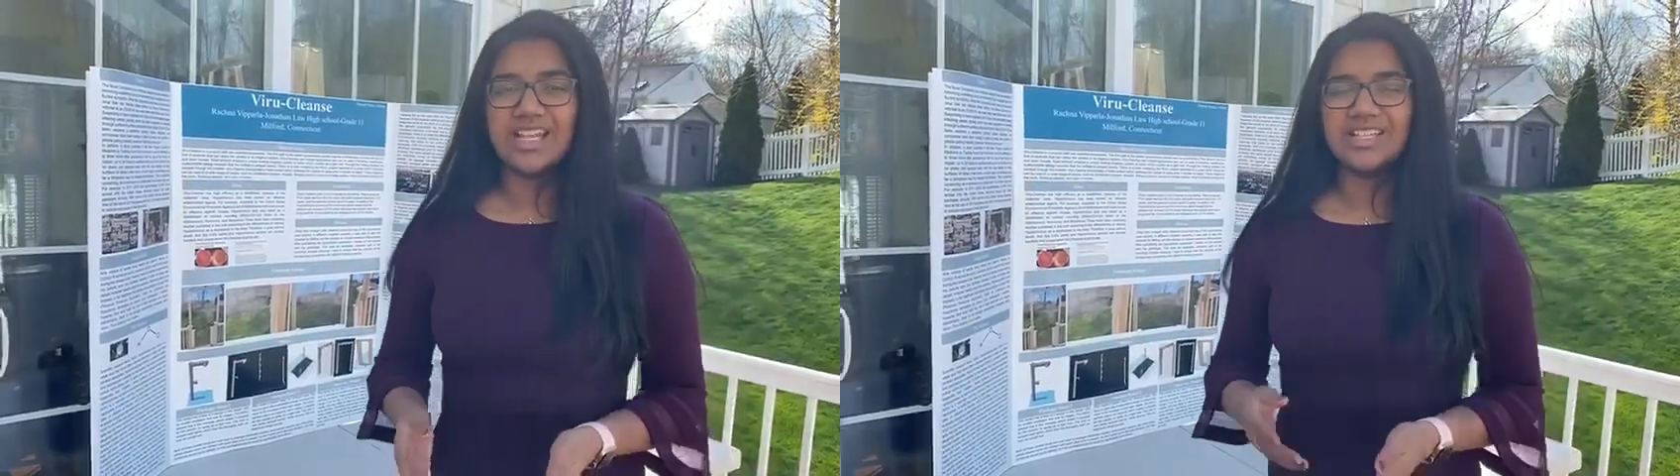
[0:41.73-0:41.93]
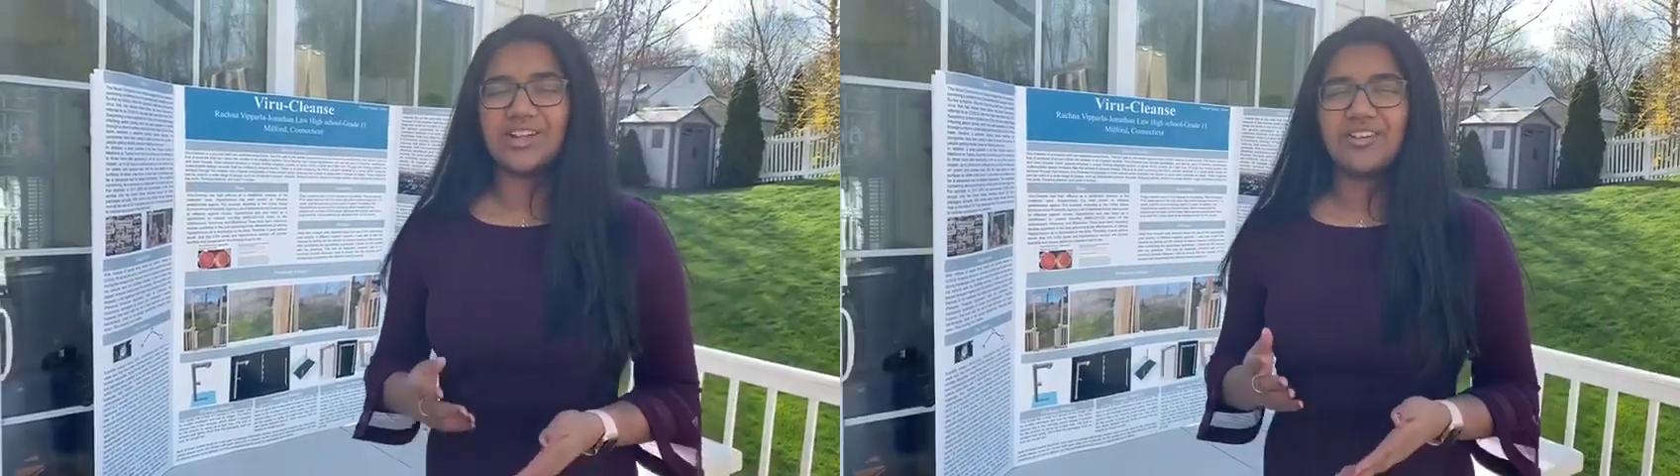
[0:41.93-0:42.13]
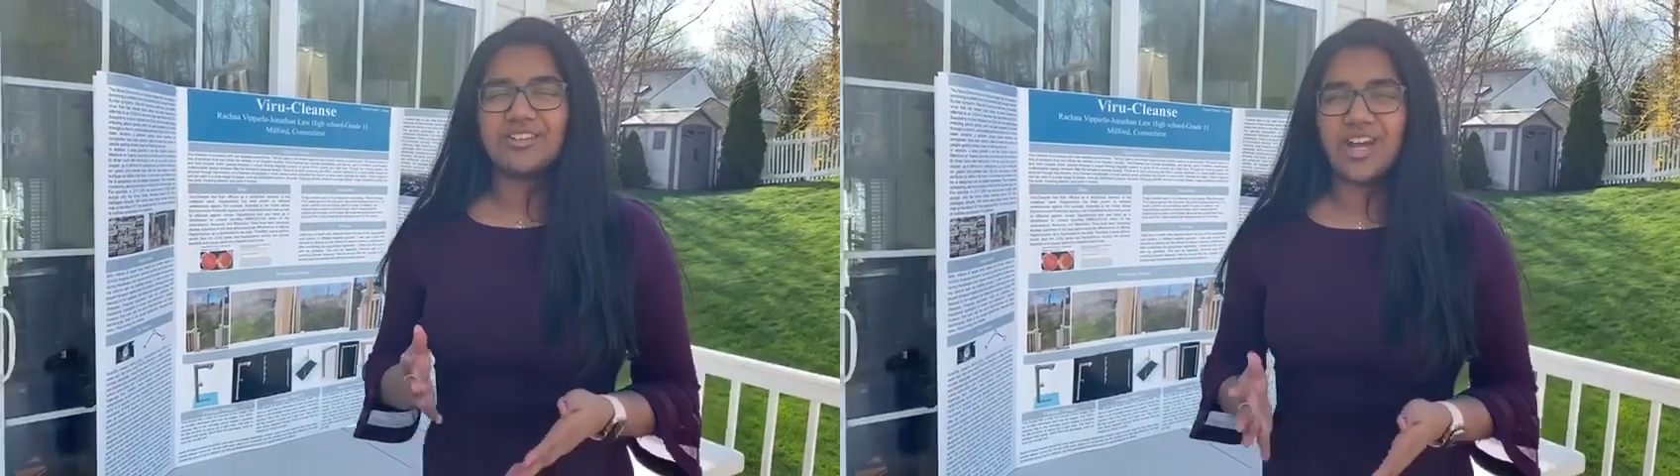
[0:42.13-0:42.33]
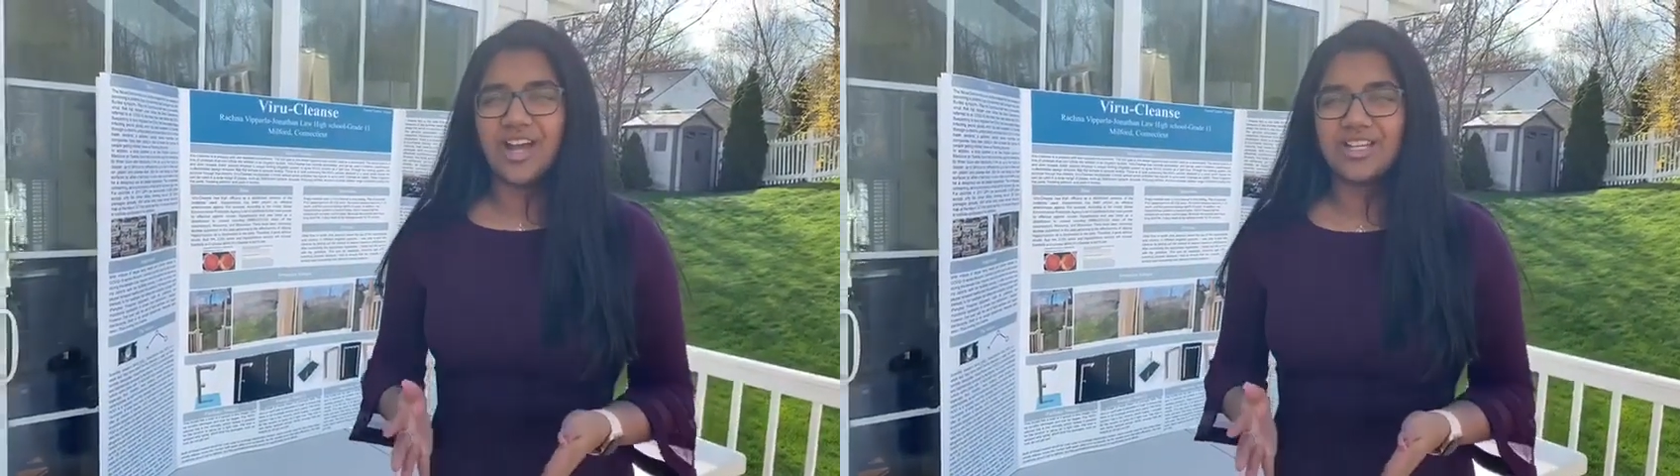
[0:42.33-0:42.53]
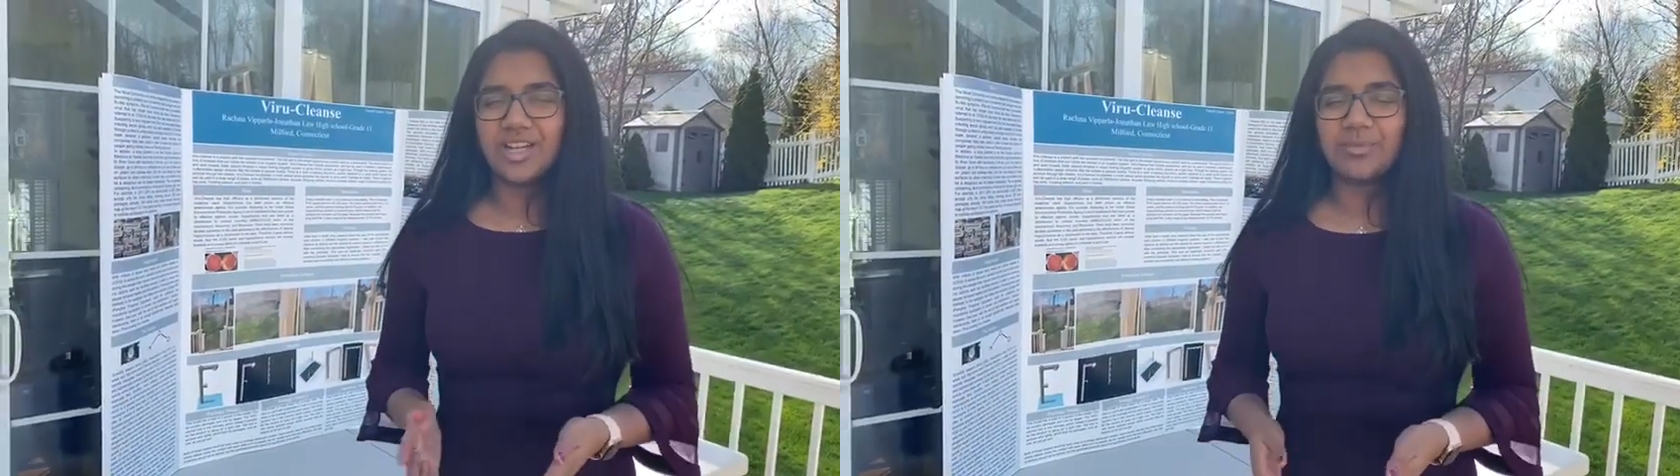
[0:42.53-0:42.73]
there are
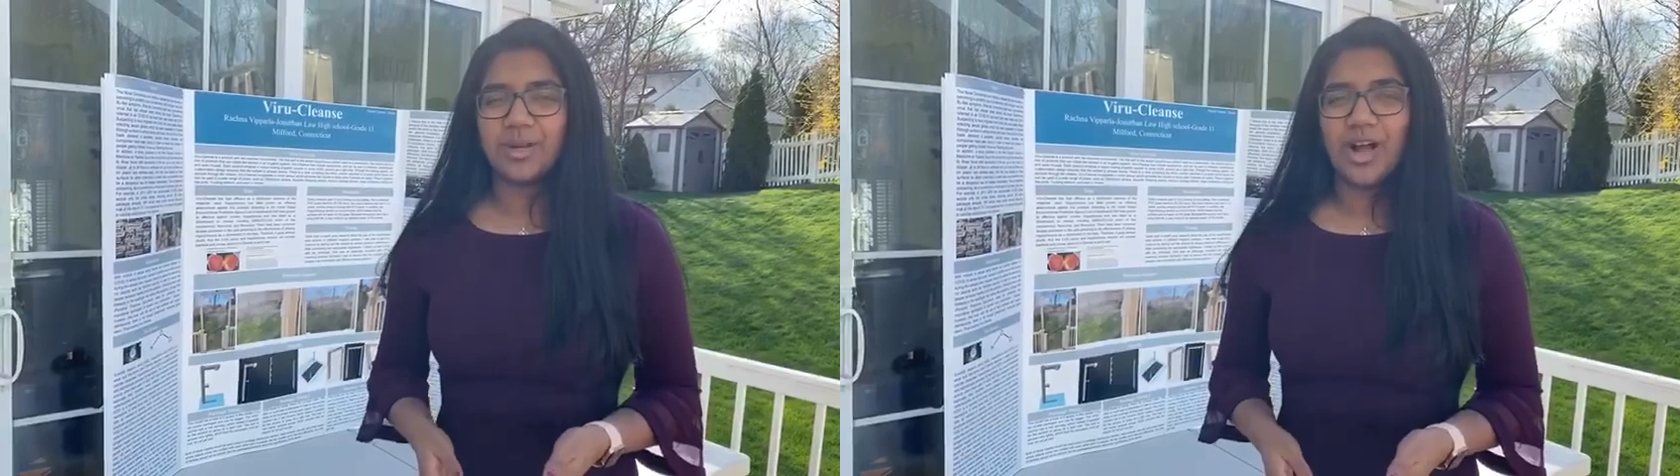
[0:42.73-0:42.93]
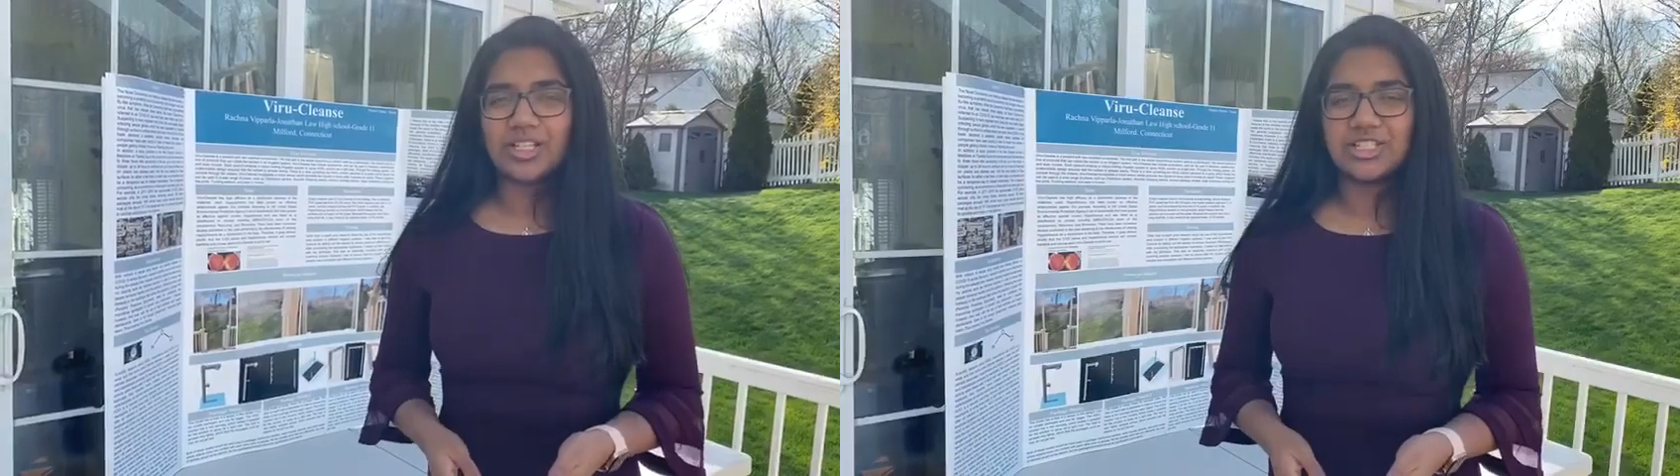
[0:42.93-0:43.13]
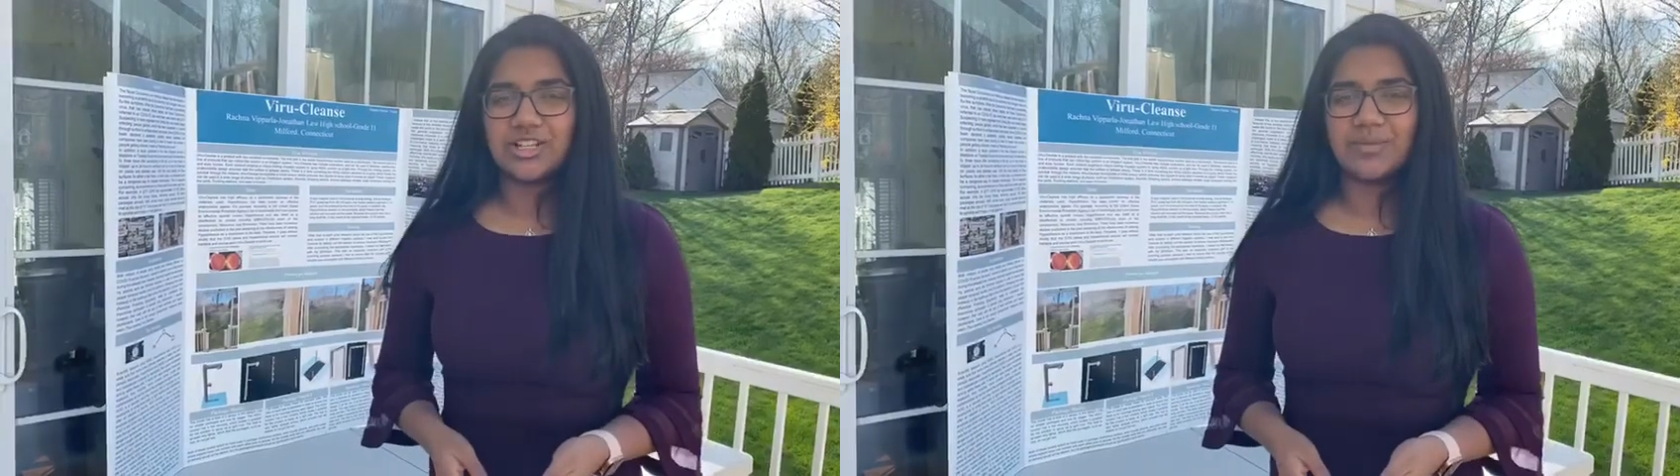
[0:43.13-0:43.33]
not enough precautionary